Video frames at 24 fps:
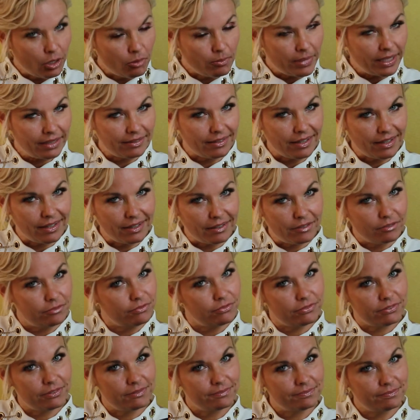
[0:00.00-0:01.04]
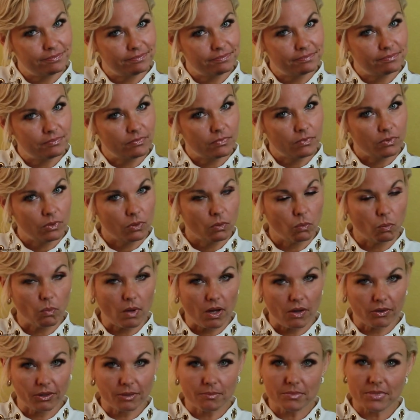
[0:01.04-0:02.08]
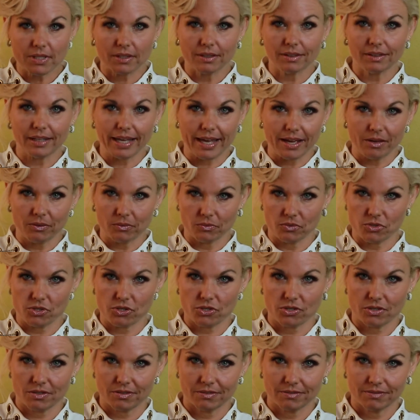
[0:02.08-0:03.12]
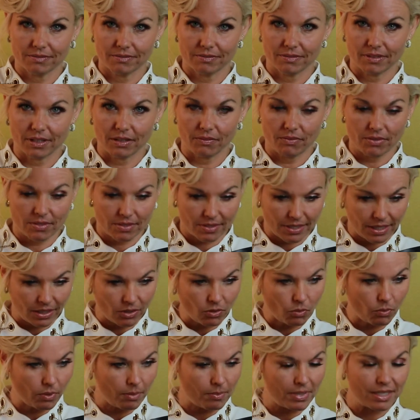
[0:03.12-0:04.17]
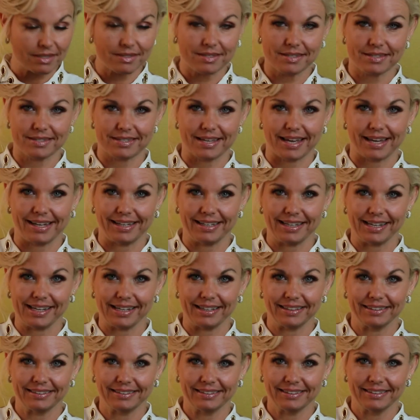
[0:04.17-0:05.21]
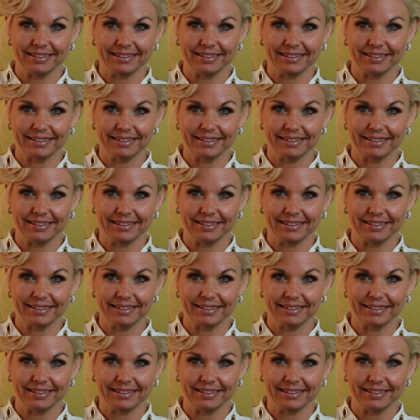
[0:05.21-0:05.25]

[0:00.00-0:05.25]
my love. Welcome to the lounge of the Single Women's Society.